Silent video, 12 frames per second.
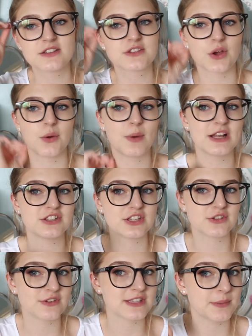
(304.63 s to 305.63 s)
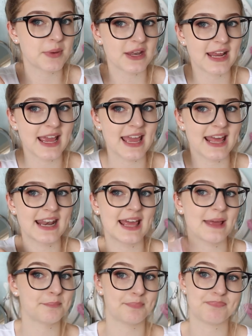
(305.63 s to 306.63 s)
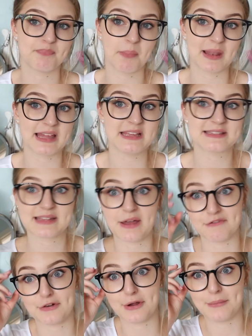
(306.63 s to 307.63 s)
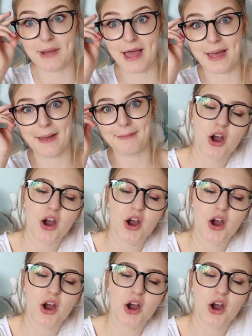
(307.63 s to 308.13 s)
So when she's obviously putting it in, it bleeds everywhere.